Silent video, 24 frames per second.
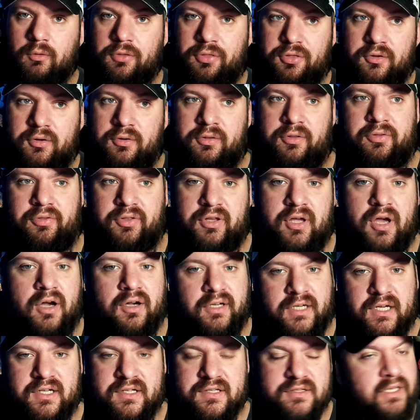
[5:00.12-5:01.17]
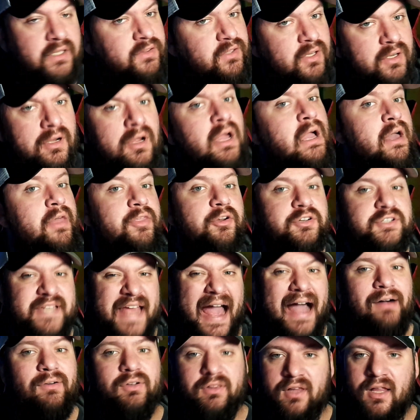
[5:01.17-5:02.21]
the young kids, like their
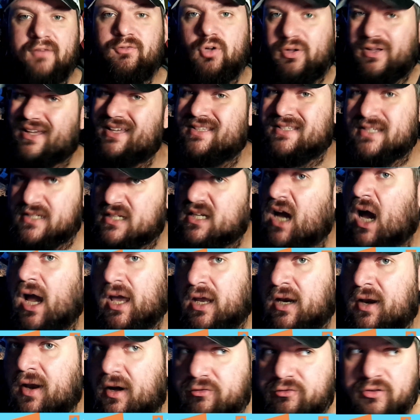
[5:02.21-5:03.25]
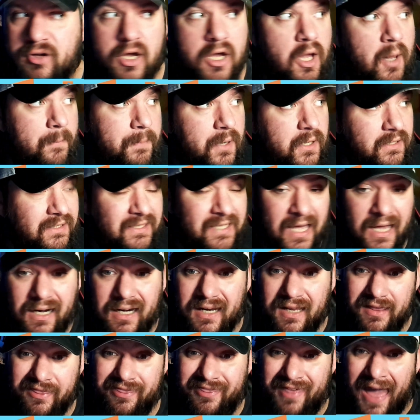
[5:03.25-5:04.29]
talent level isn't high enough. But
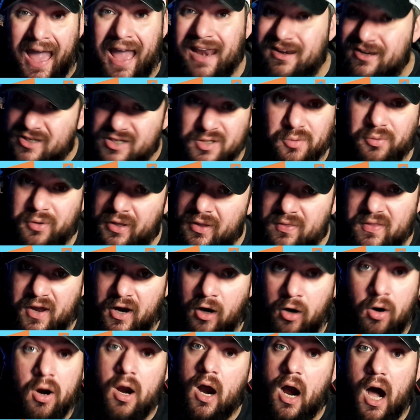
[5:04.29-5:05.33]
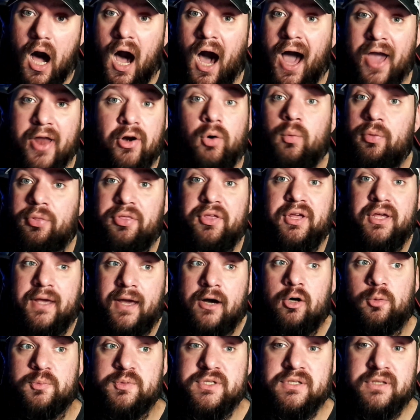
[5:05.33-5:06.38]
getting that dude in there, I don't think
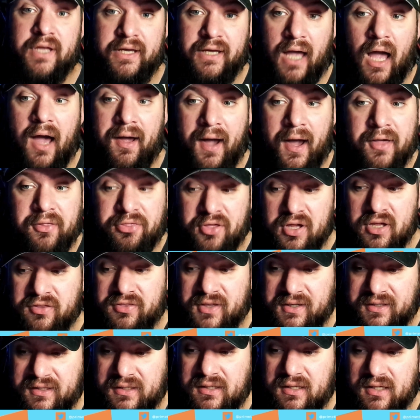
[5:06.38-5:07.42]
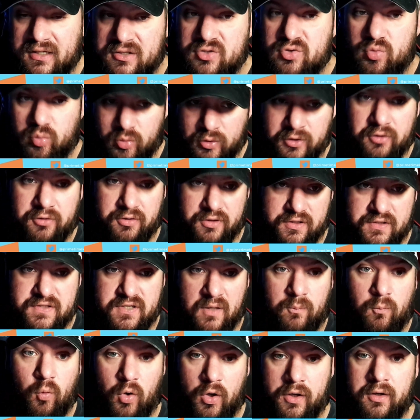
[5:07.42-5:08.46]
helps. Like, I think that he is really
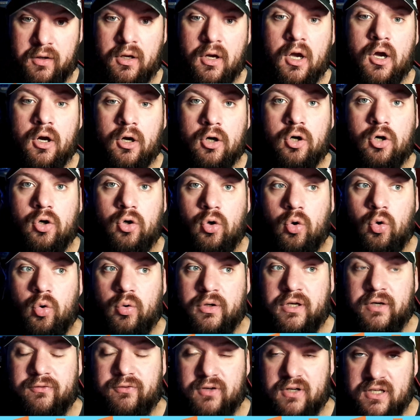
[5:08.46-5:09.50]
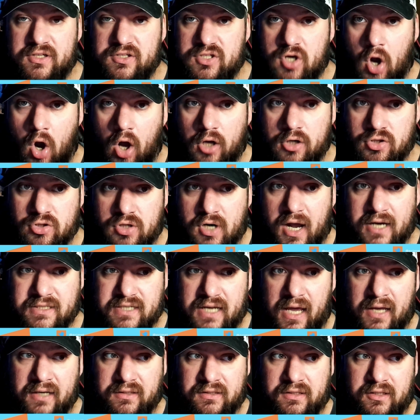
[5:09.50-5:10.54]
someone who, given his contract
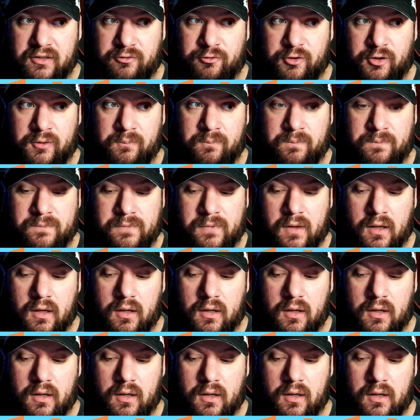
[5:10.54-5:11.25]
and given